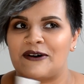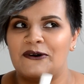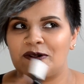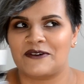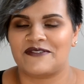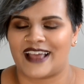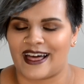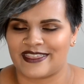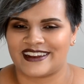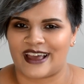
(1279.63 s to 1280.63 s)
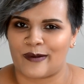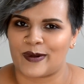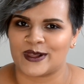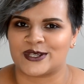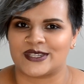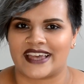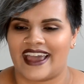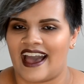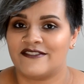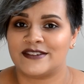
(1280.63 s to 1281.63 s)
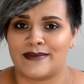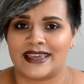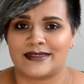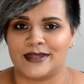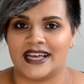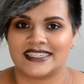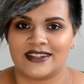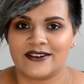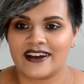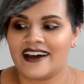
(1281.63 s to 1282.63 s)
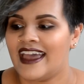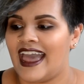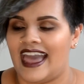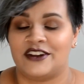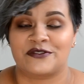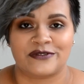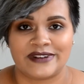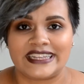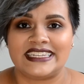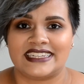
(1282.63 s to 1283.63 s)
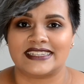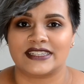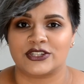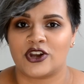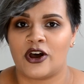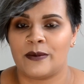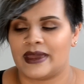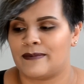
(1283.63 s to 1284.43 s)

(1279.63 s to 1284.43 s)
all of the other nail polishes I have to make them last longer, and it really does the job.